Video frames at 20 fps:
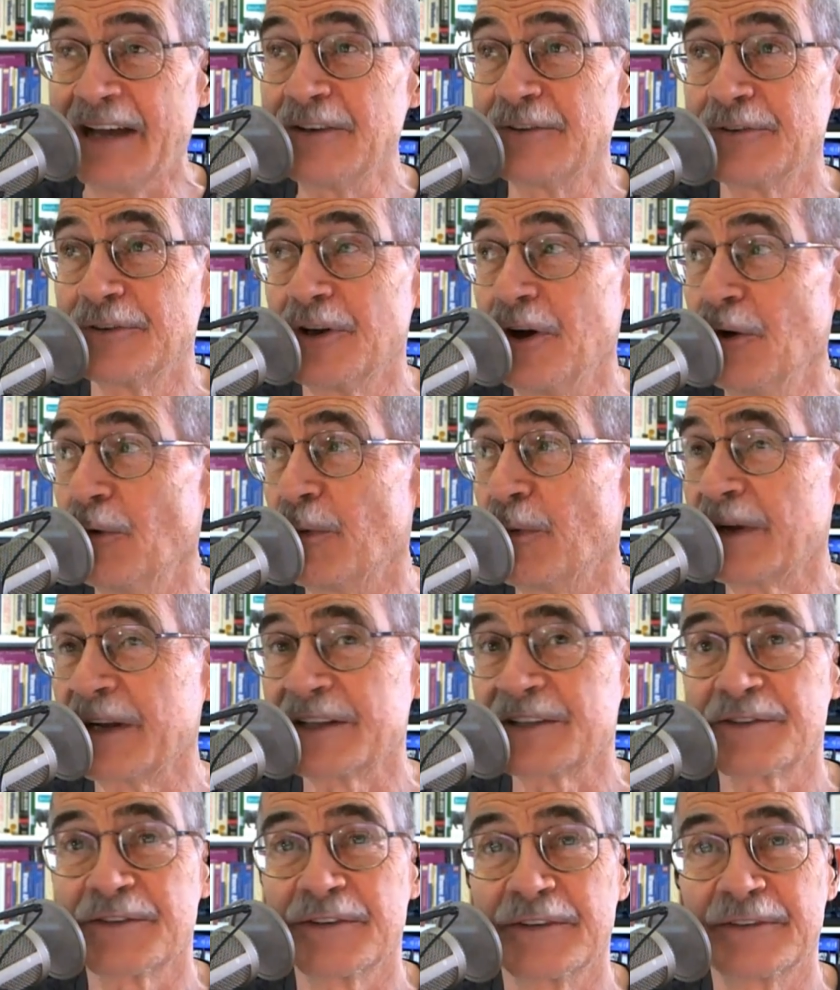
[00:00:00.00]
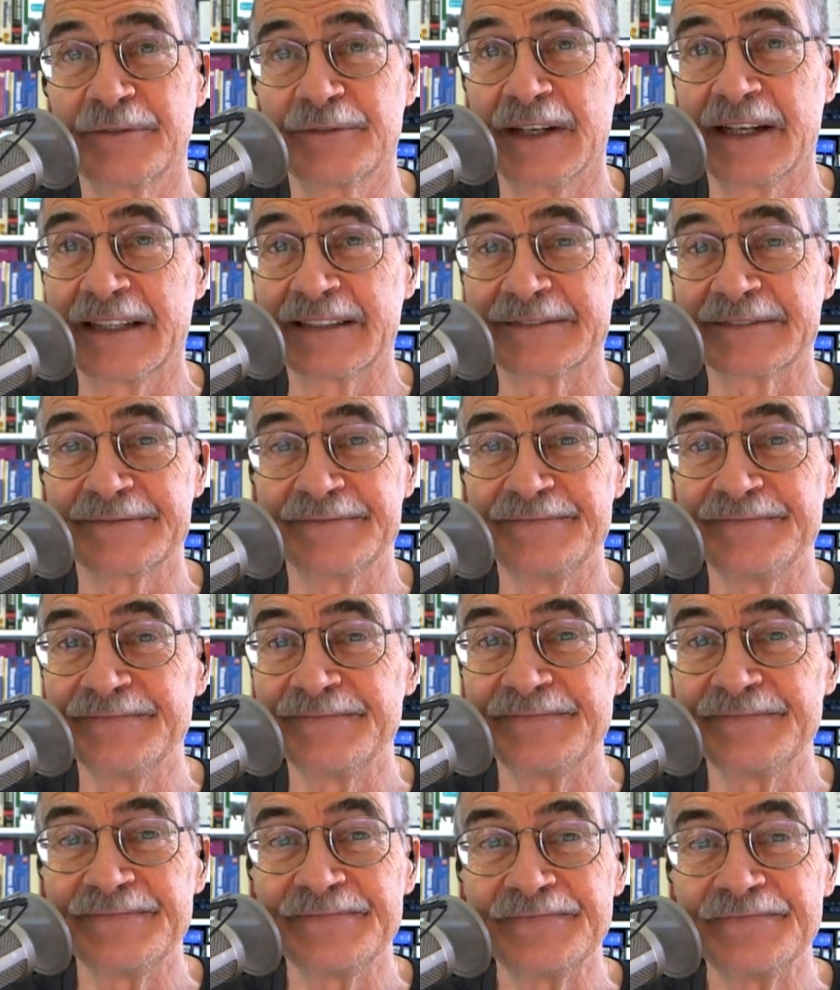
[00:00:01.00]
I don't know. Open source, it can't
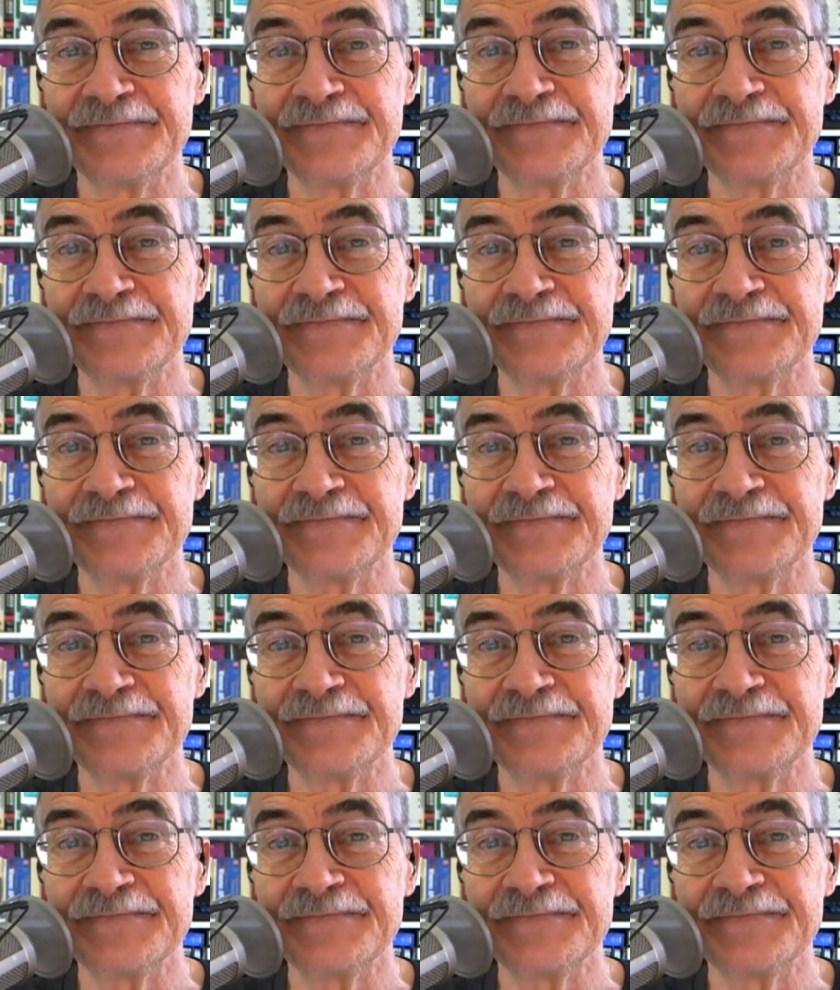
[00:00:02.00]
be.